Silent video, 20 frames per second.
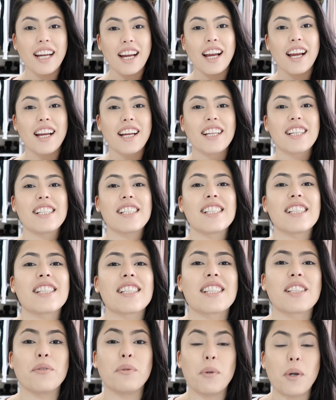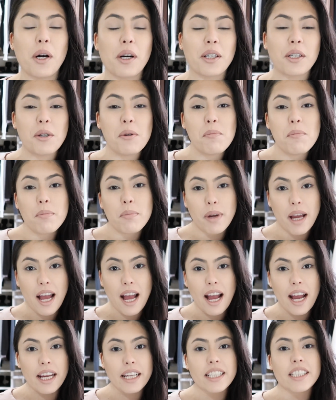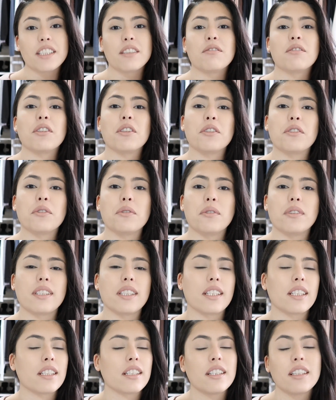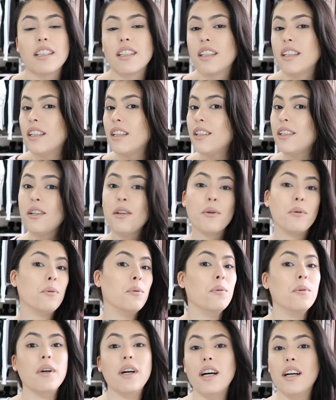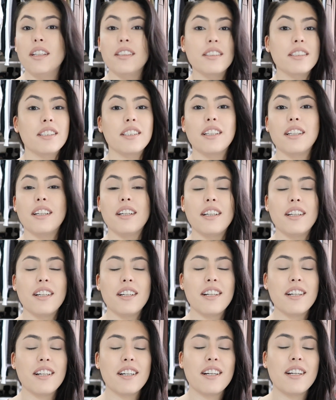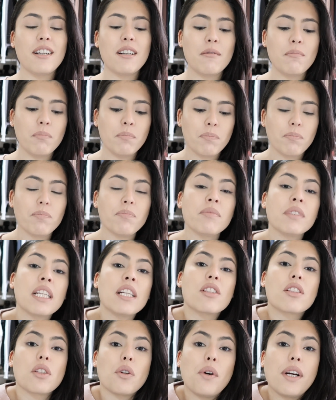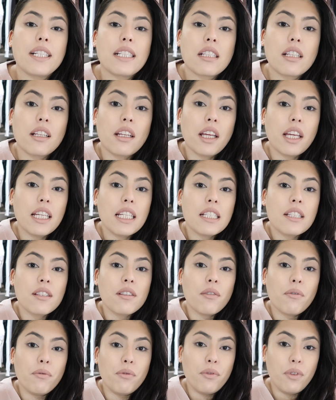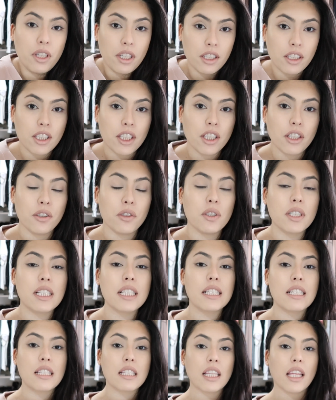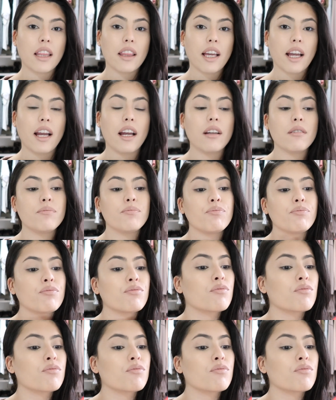guys, welcome back, and if you're new here, welcome. So on today's video, you could see that